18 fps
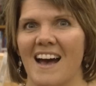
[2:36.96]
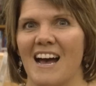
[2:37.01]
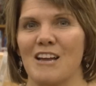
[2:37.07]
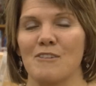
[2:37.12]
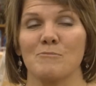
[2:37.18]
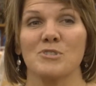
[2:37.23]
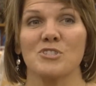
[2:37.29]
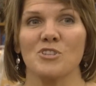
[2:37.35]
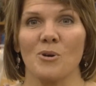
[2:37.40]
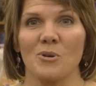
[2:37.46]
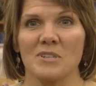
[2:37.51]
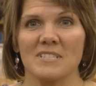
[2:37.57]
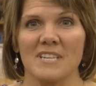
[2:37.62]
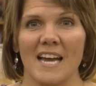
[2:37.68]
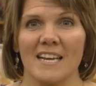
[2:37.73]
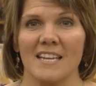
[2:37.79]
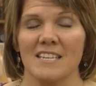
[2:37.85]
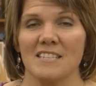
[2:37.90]
I'm so
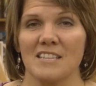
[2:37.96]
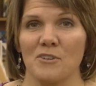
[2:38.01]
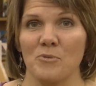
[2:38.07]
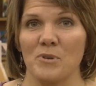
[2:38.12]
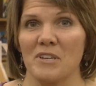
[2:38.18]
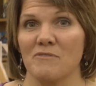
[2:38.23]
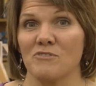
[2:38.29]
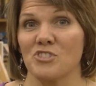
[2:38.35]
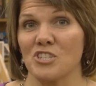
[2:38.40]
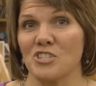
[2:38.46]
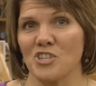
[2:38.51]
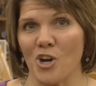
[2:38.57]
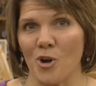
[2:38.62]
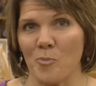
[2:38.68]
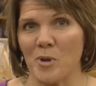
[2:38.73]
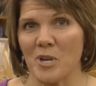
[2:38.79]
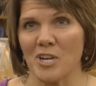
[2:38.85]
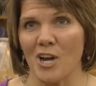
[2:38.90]
excited that we have just
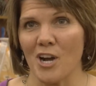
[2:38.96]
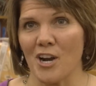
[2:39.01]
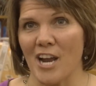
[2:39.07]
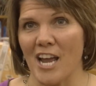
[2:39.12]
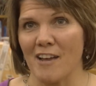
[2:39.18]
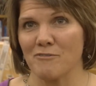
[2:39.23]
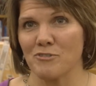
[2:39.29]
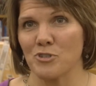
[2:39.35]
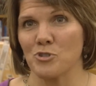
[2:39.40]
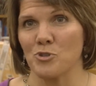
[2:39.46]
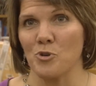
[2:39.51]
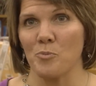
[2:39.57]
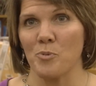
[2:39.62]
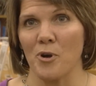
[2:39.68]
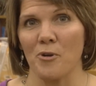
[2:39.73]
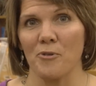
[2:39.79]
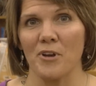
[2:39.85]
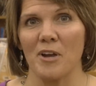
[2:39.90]
opened our after
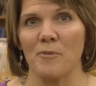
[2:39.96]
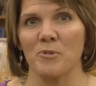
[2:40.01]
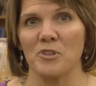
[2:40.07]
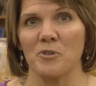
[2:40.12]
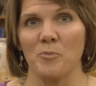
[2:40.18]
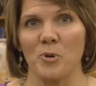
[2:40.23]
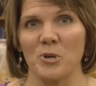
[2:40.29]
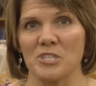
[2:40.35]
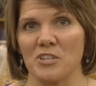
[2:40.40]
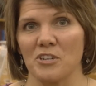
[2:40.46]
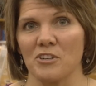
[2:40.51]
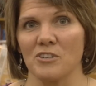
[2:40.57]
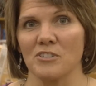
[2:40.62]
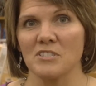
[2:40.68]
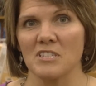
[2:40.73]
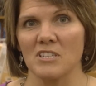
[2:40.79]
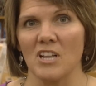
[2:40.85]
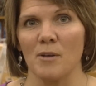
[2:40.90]
school program with the Boys and
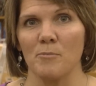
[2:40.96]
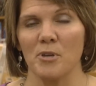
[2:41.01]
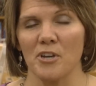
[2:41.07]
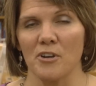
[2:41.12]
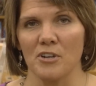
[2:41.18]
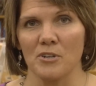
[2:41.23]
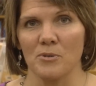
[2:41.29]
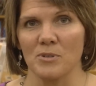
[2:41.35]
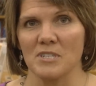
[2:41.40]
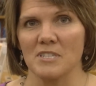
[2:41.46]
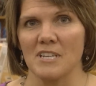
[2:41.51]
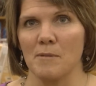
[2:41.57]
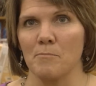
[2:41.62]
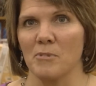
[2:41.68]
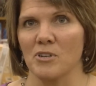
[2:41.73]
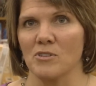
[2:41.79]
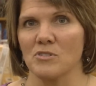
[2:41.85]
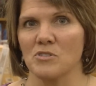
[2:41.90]
Girls Club here at
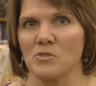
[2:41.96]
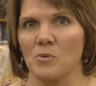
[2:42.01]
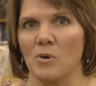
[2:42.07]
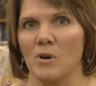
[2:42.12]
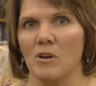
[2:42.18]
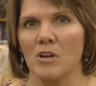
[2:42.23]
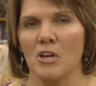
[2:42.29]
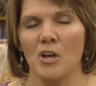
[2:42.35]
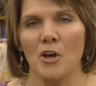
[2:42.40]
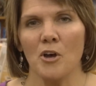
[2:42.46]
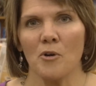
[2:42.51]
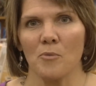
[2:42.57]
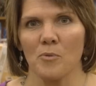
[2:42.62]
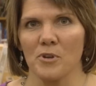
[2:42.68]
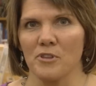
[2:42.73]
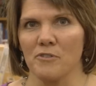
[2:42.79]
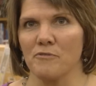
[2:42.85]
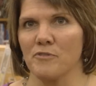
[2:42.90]
Northside Middle School.
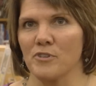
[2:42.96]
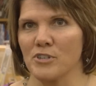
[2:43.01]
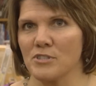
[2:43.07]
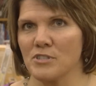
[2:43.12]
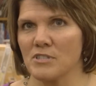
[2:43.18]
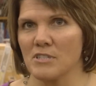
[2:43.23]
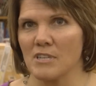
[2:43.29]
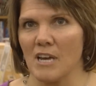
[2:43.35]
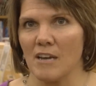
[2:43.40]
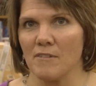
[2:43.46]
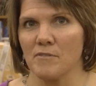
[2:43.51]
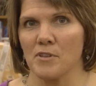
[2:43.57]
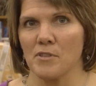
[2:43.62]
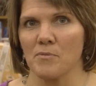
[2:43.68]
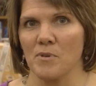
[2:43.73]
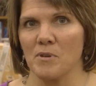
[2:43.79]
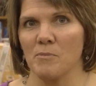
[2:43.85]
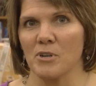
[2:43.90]
We're the first of
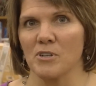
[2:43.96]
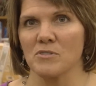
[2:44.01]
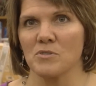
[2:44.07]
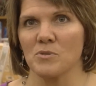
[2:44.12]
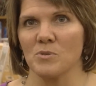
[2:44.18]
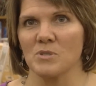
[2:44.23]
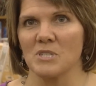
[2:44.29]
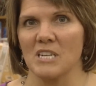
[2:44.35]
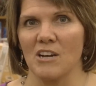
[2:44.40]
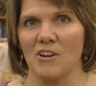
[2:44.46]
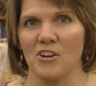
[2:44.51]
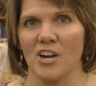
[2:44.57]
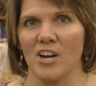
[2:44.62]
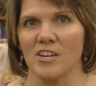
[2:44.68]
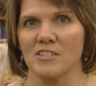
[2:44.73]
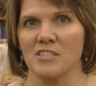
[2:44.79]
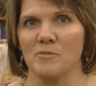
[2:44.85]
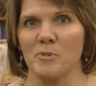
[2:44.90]
the three middle schools in
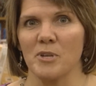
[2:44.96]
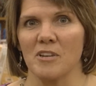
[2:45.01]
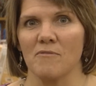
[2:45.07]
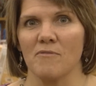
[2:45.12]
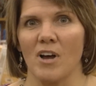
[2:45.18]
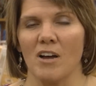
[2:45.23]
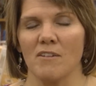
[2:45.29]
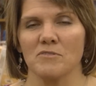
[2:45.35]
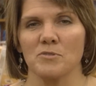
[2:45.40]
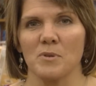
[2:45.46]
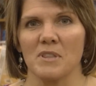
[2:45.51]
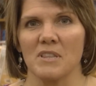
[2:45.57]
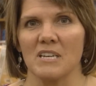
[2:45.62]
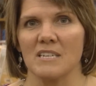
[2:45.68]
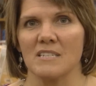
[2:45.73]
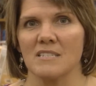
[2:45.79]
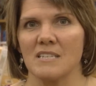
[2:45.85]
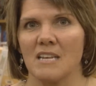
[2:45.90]
Elkhart to be involved with
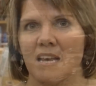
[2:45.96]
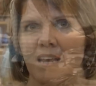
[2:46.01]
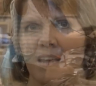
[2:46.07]
this.